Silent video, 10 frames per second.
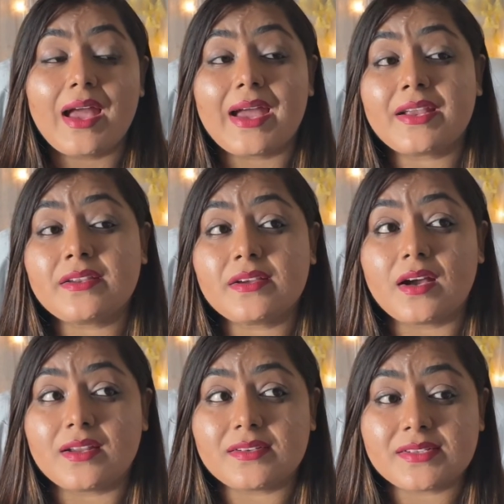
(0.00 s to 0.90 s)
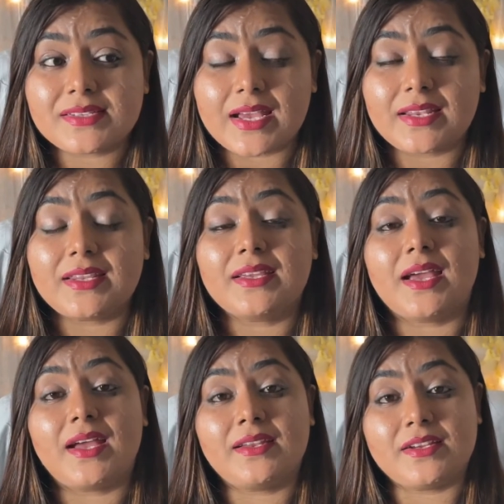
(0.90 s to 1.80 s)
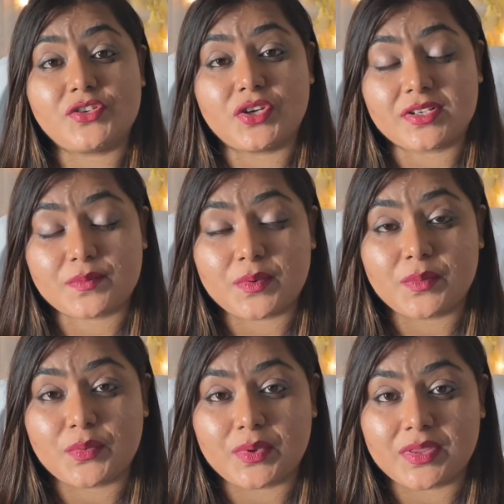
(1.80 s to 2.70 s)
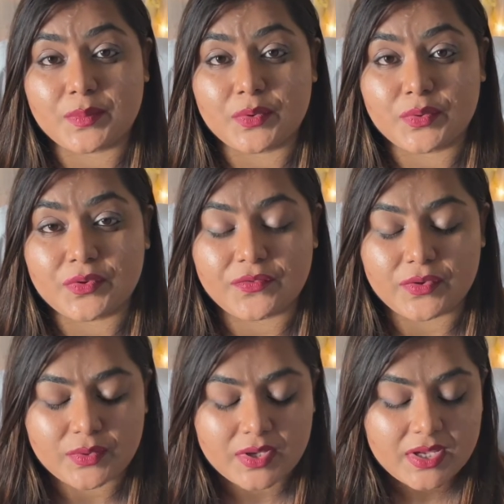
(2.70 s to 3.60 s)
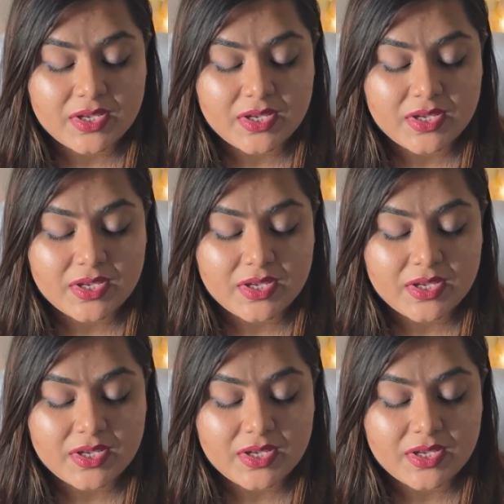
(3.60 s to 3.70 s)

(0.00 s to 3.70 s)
and understanding and adjustment between the both of you.